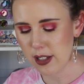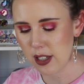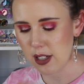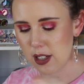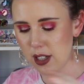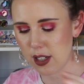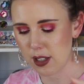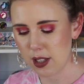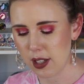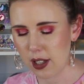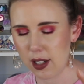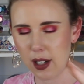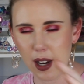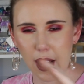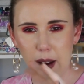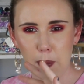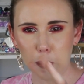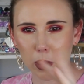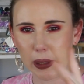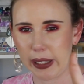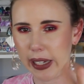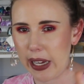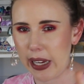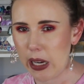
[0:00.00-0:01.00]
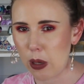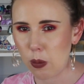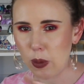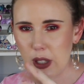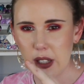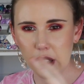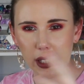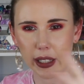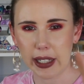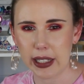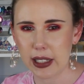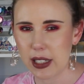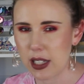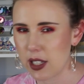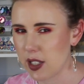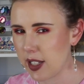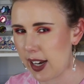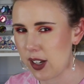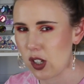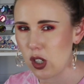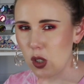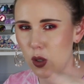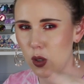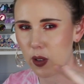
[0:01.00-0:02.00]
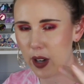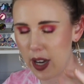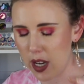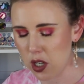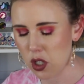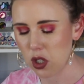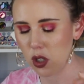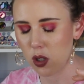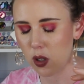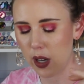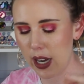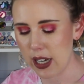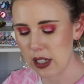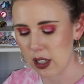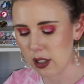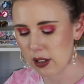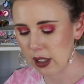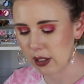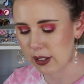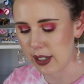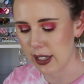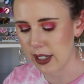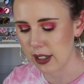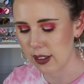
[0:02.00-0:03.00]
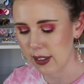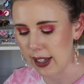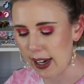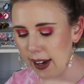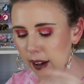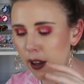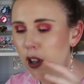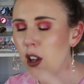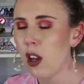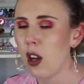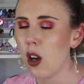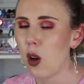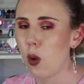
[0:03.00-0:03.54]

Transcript: It doesn't play with like the saturation or anything like that